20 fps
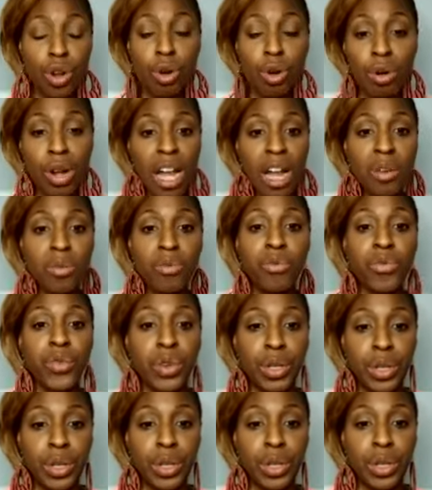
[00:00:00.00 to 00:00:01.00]
don't come
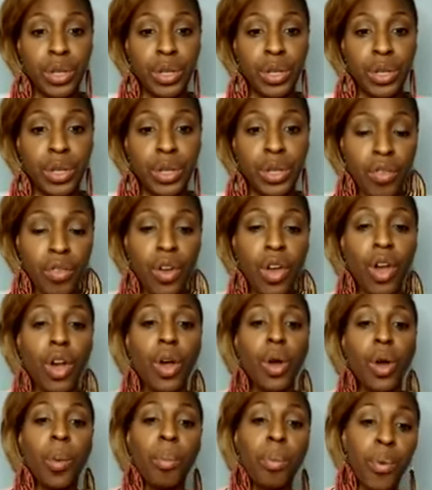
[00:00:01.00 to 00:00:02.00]
for yourself.
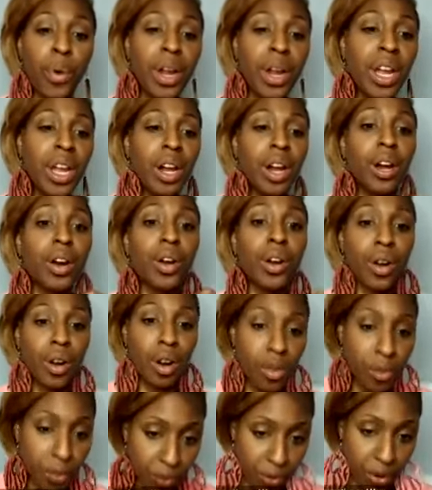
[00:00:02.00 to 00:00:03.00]
Bring a
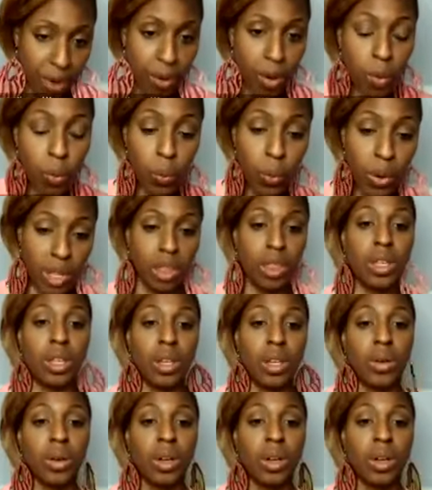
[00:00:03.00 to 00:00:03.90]
girlfriend with you.